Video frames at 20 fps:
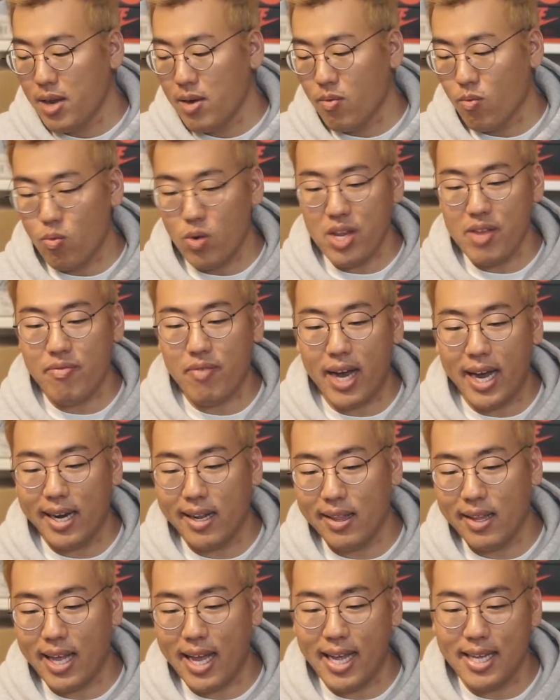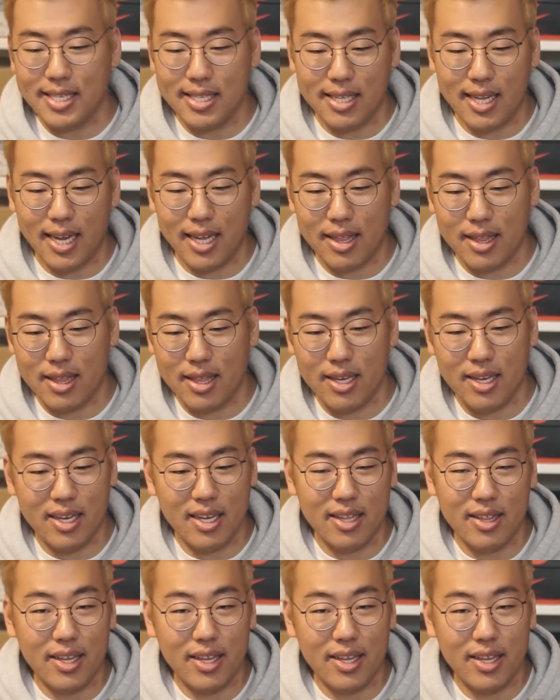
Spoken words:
revitalize like the